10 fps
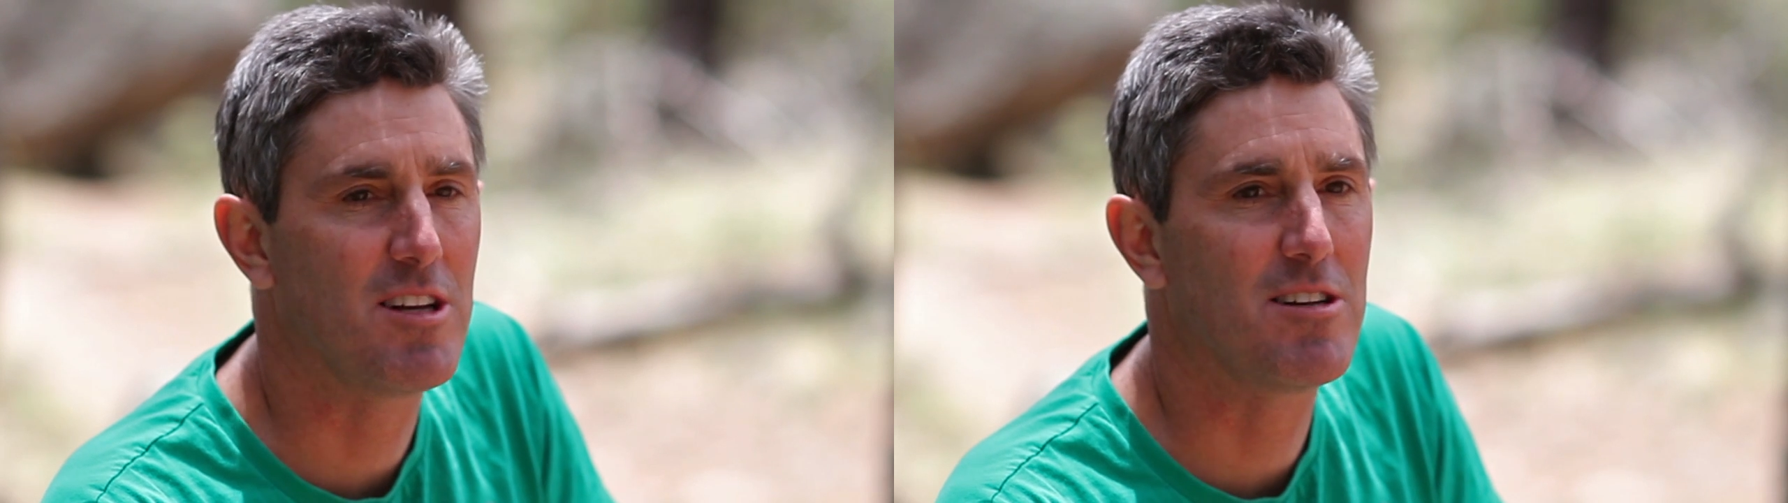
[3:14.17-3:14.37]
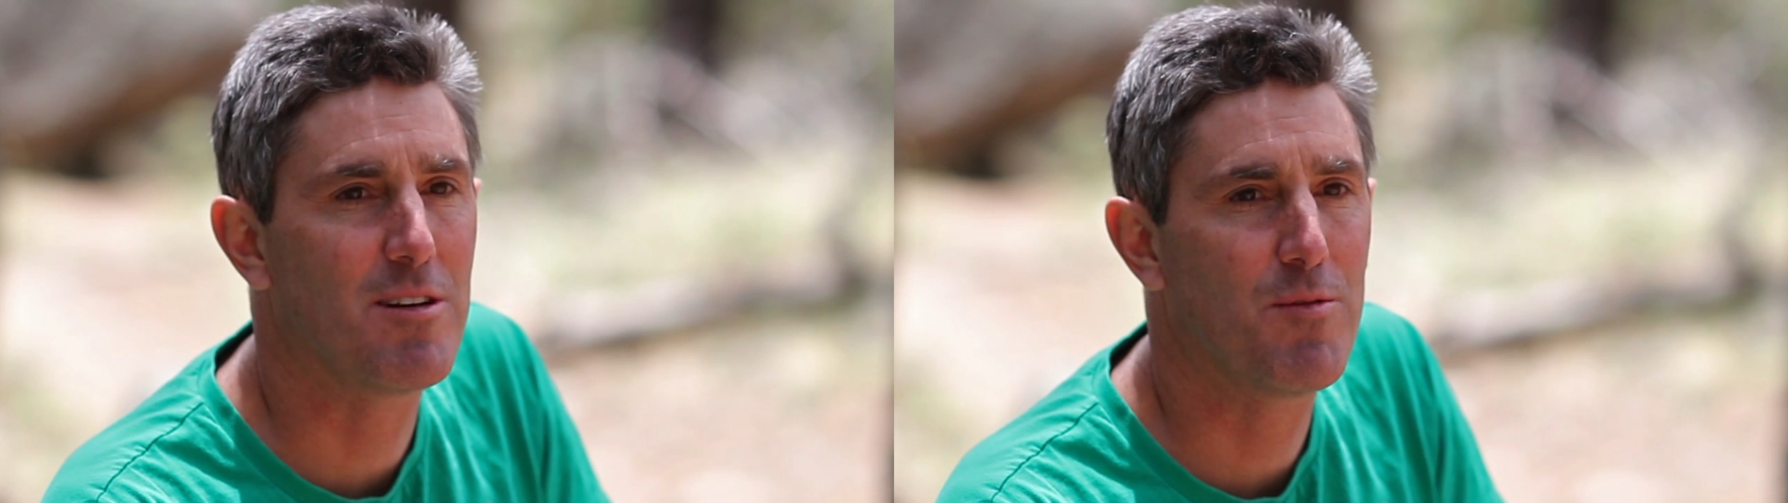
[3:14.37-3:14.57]

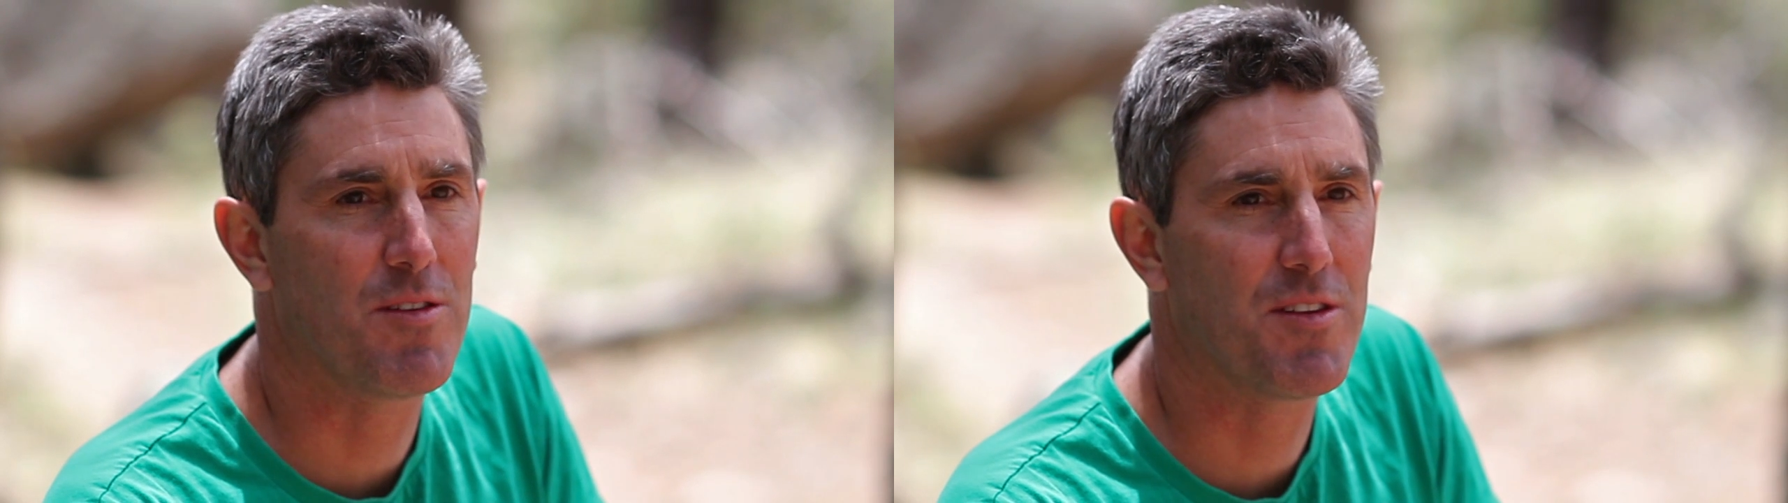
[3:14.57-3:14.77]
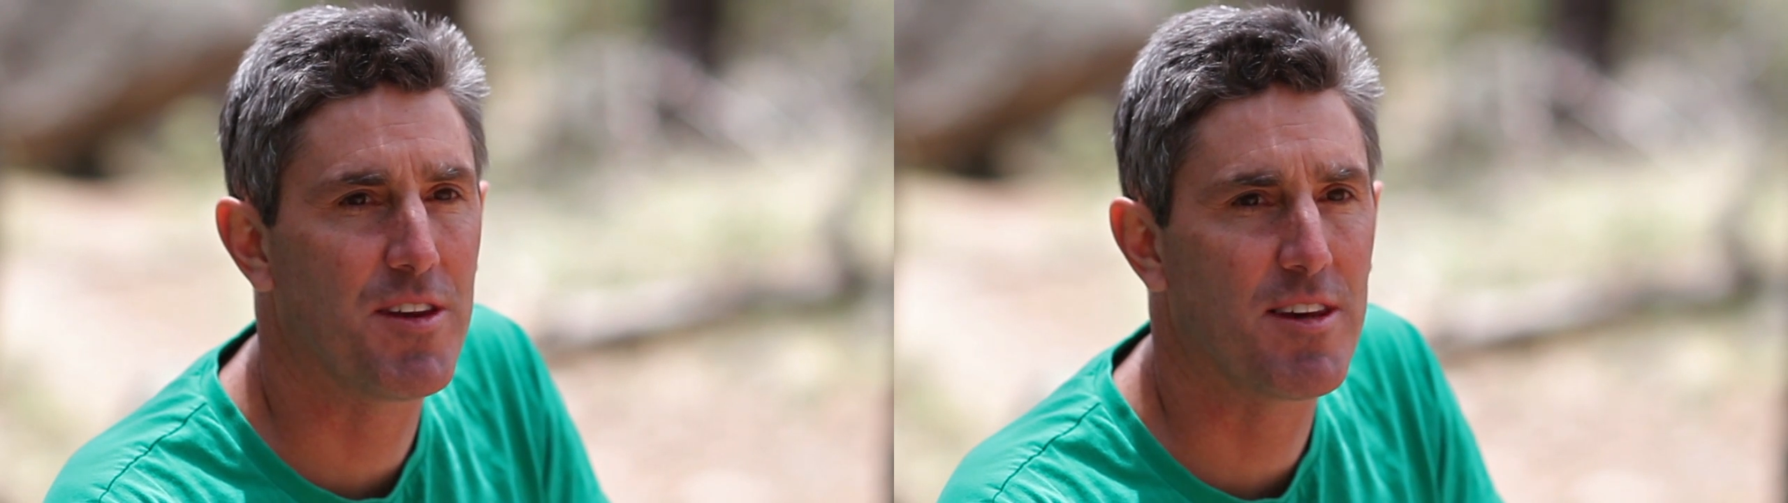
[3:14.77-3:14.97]

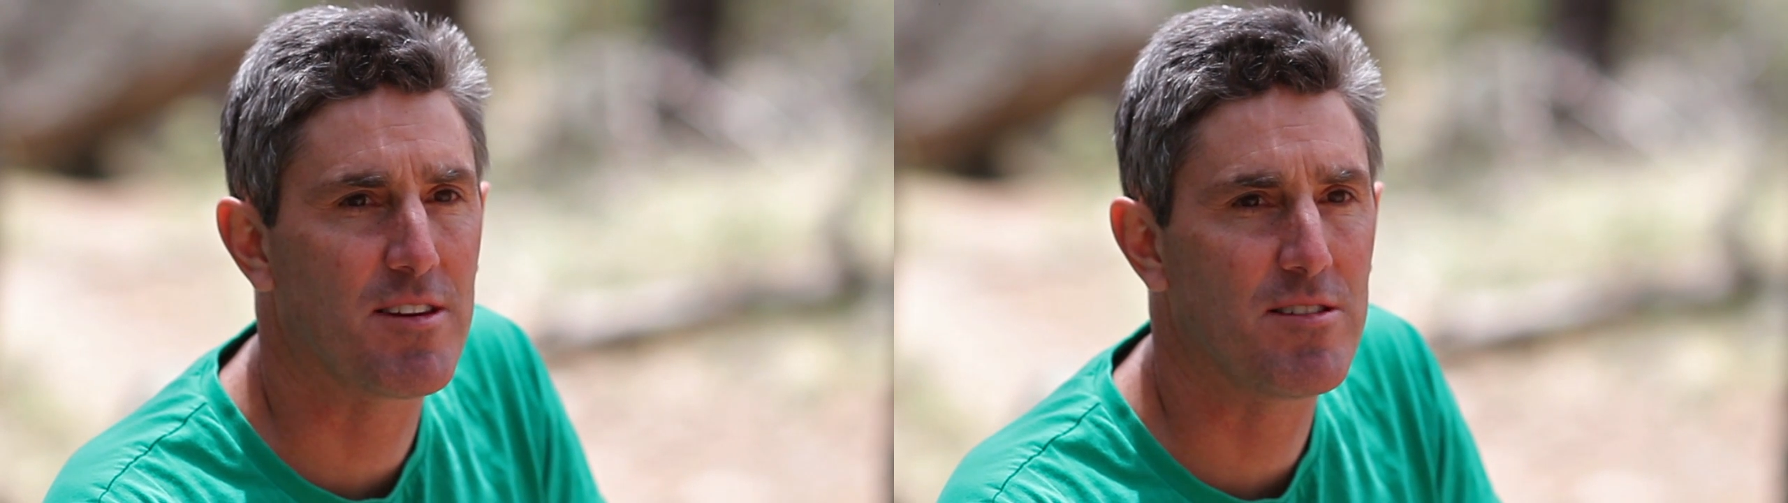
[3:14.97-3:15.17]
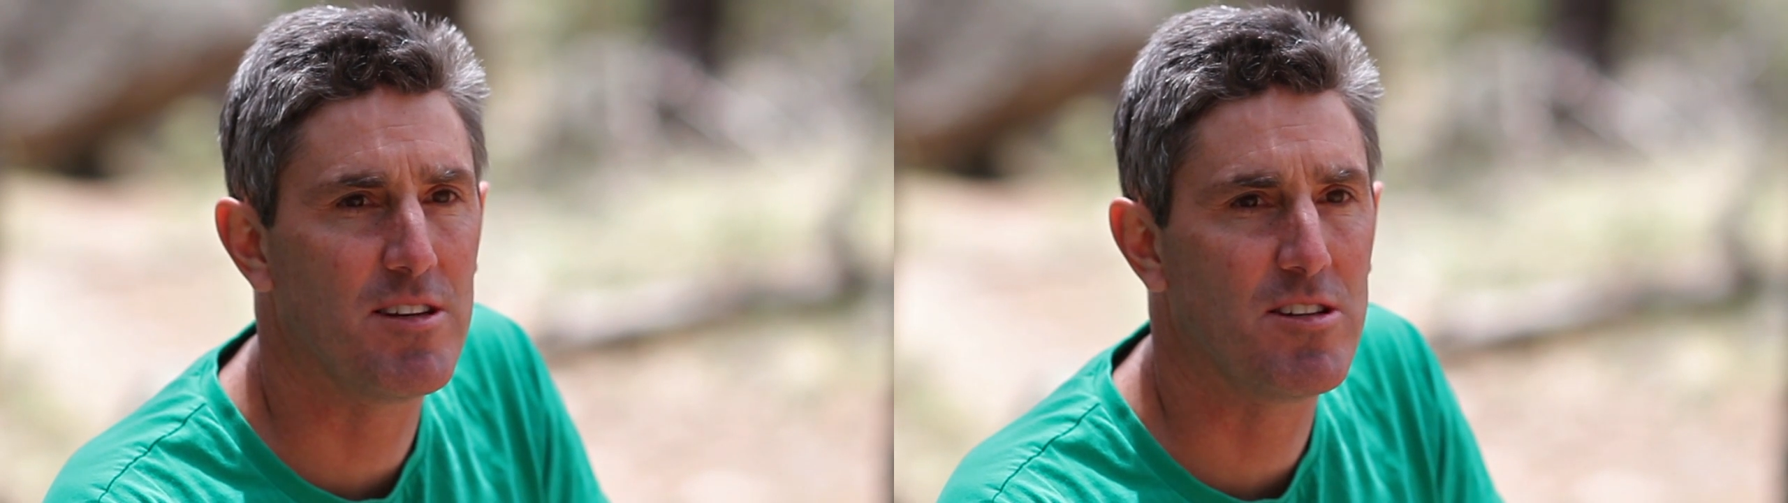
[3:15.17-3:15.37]
different
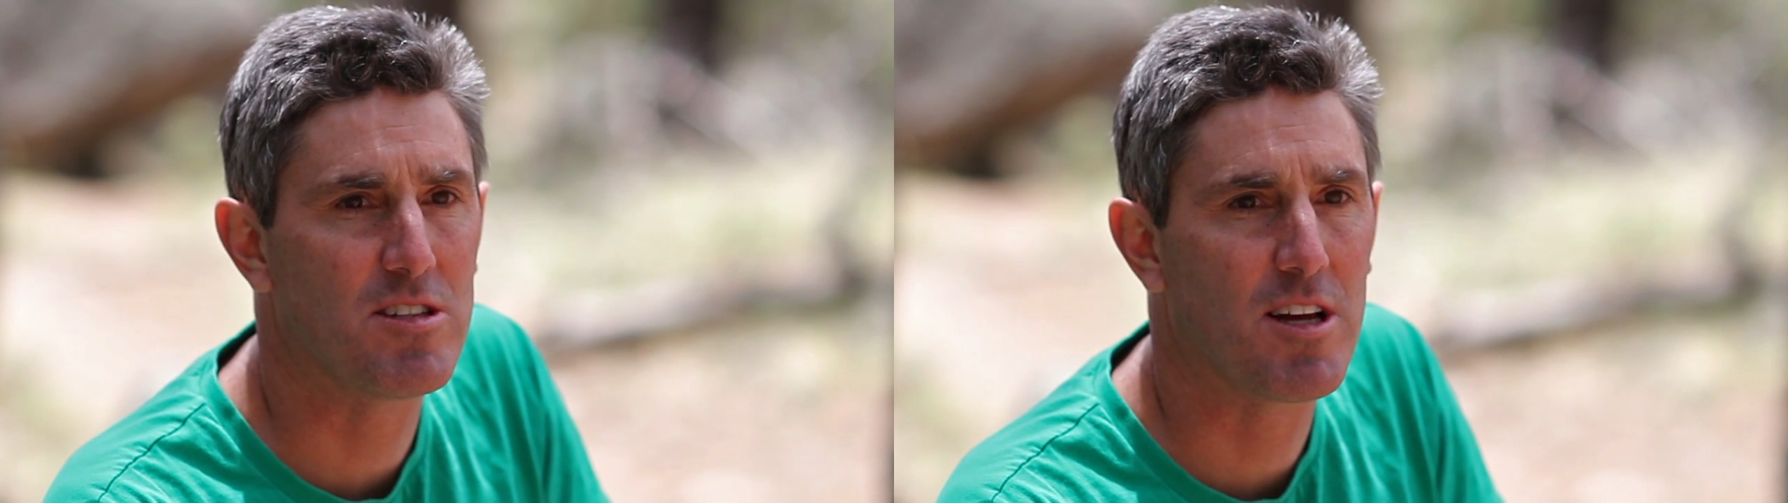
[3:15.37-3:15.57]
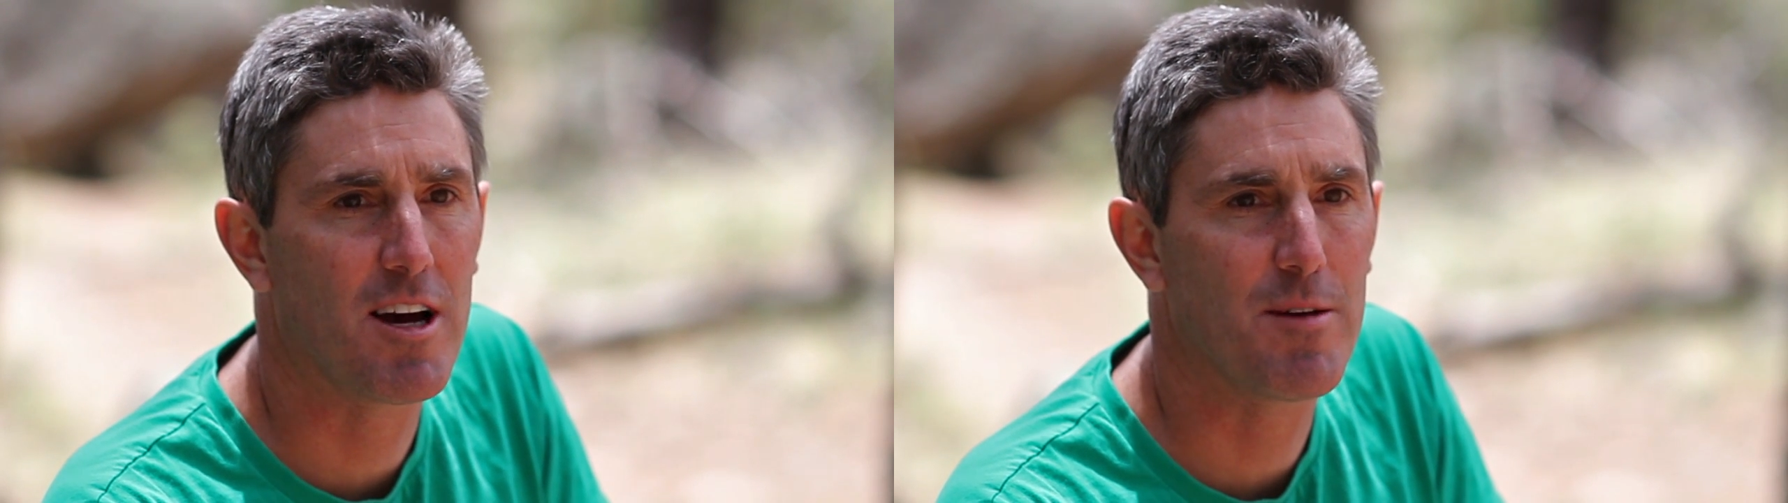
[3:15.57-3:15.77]
things each
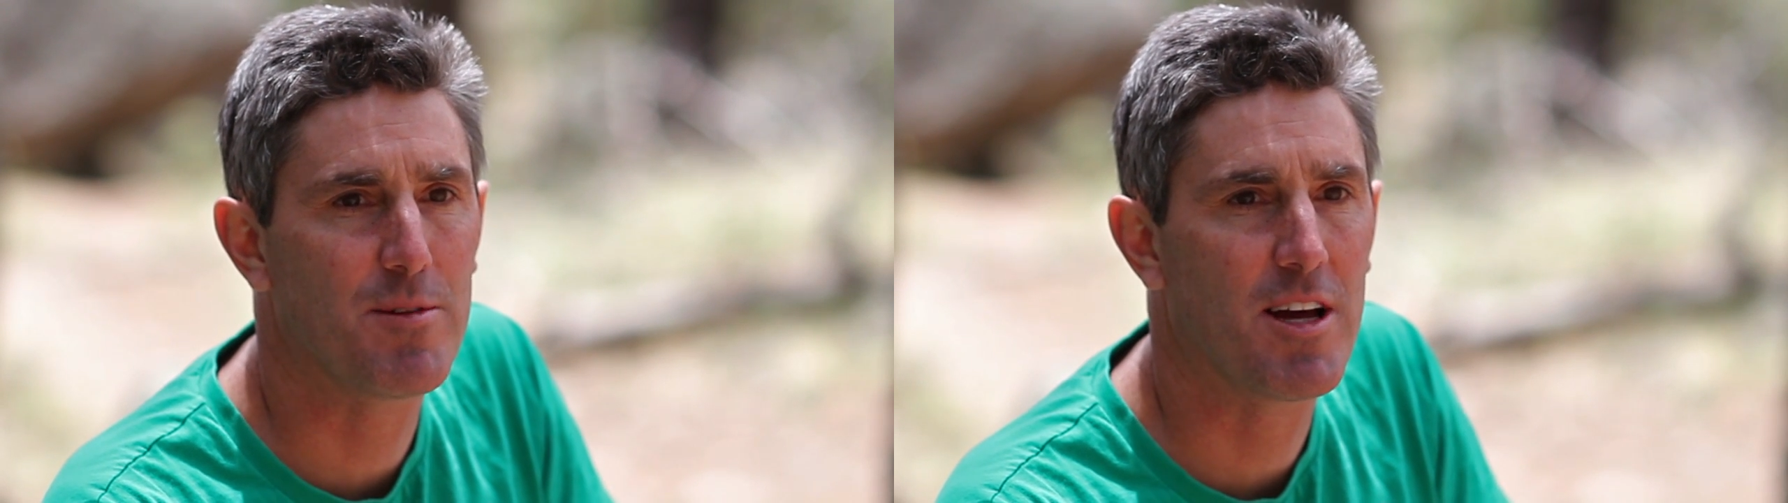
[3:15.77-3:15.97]
time